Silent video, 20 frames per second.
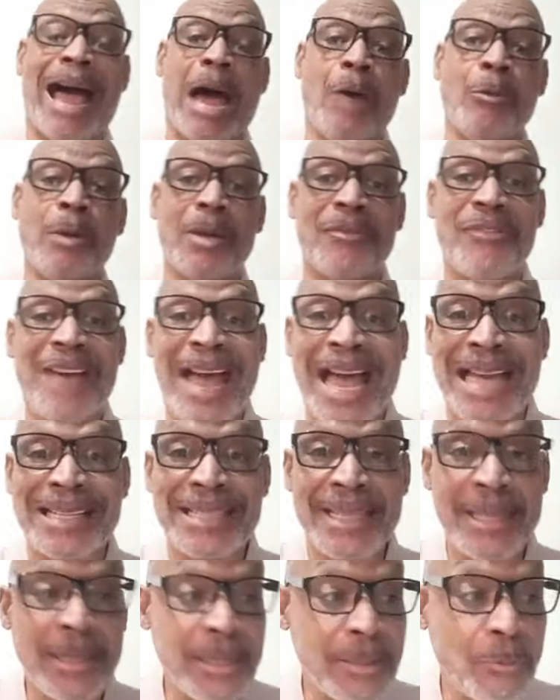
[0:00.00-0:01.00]
I would
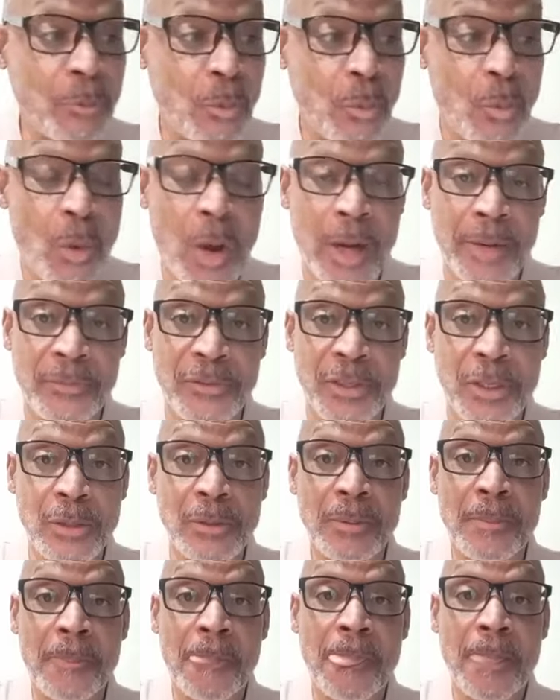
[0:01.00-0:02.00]
advise any one of
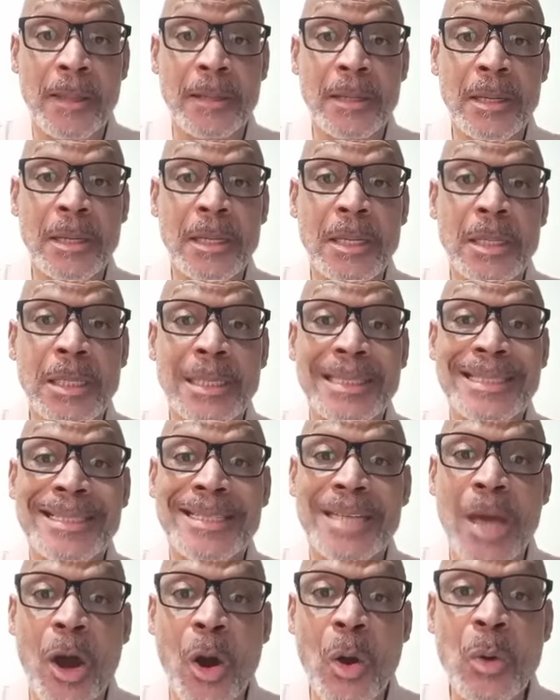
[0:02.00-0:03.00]
you,
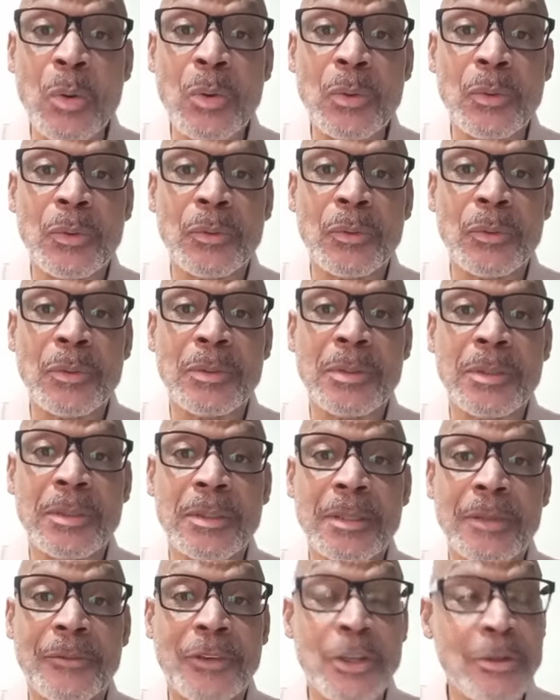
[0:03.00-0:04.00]
don't
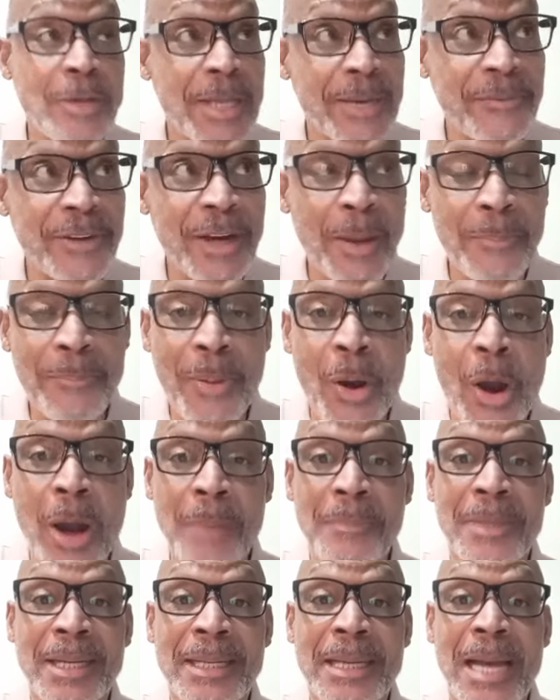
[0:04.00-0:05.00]
if you live in an
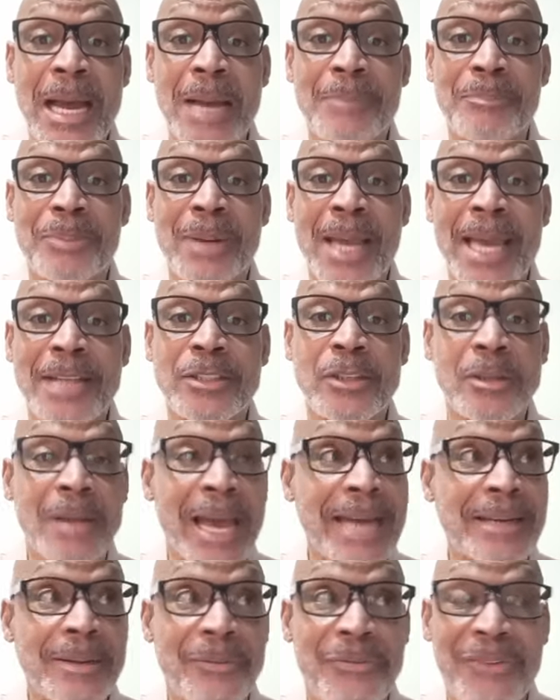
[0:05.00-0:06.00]
apartment complex, you
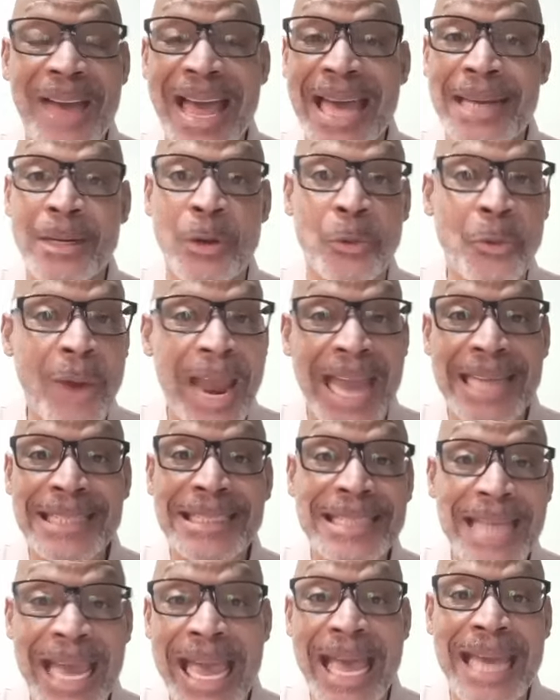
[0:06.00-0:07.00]
got to find the
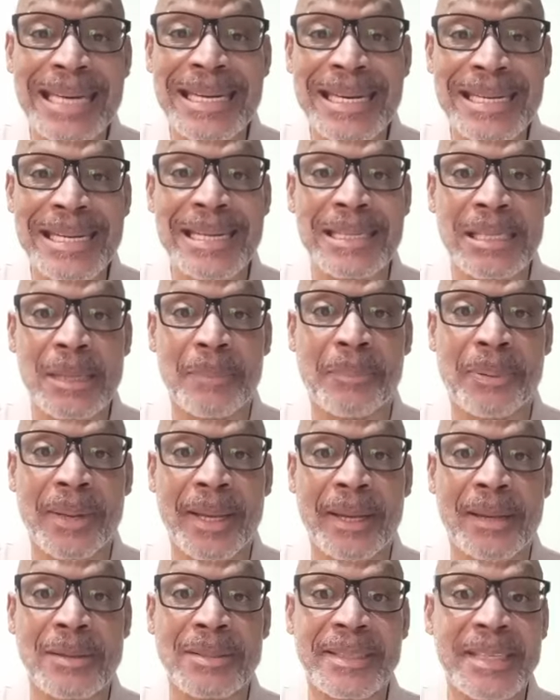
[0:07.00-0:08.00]
right time to
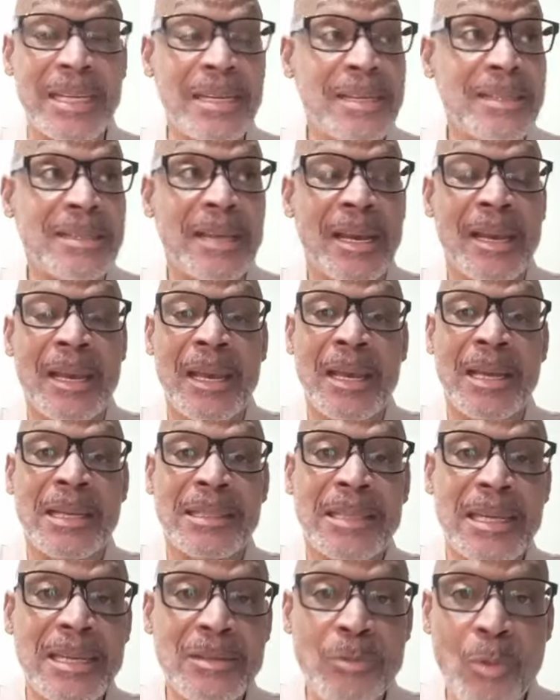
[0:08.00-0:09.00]
discipline because these,
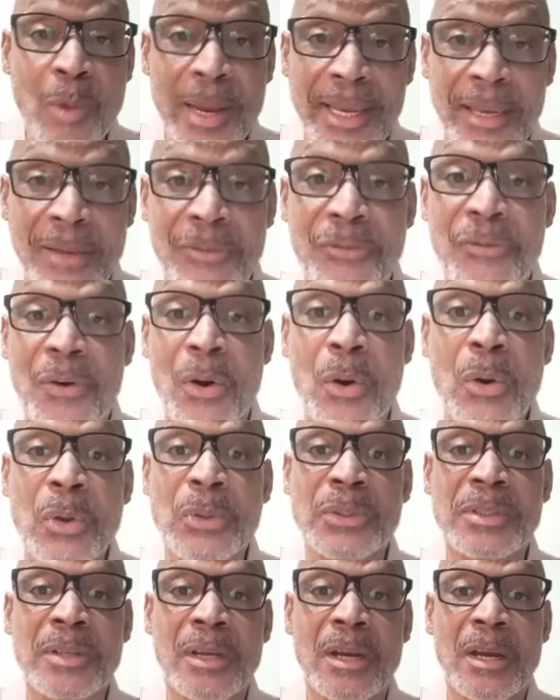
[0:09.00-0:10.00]
these wicked
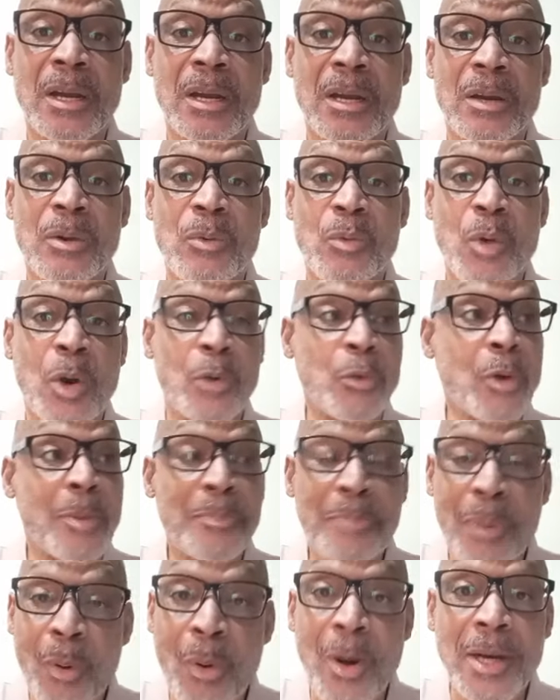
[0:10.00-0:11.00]
folks will
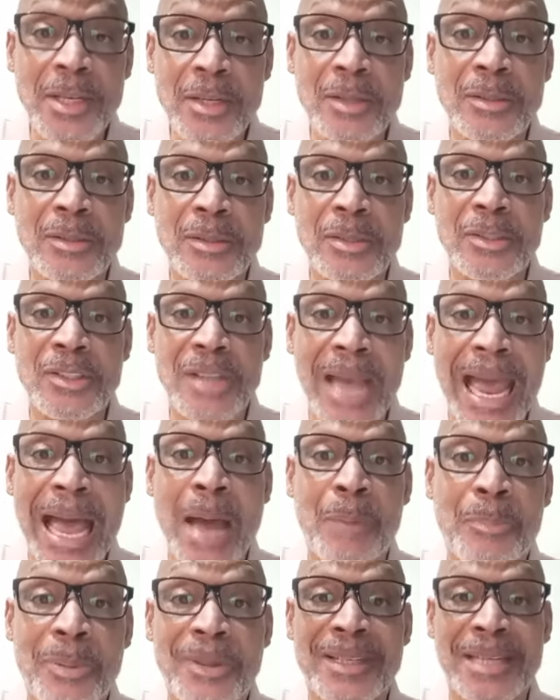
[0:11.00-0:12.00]
report you to
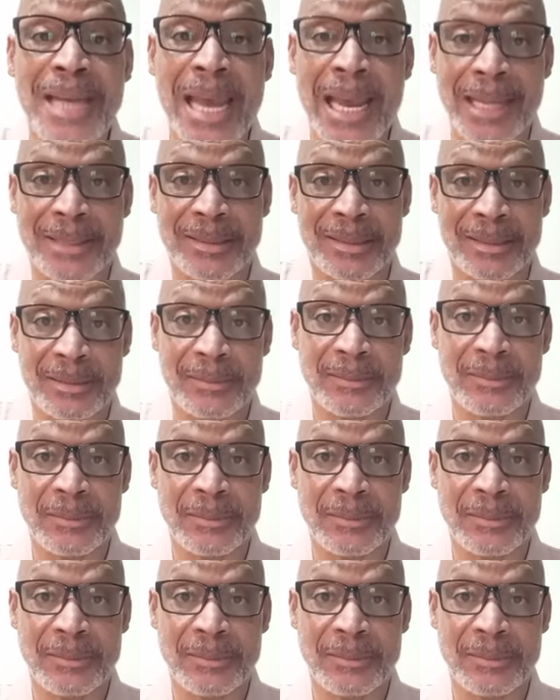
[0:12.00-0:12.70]
child protection.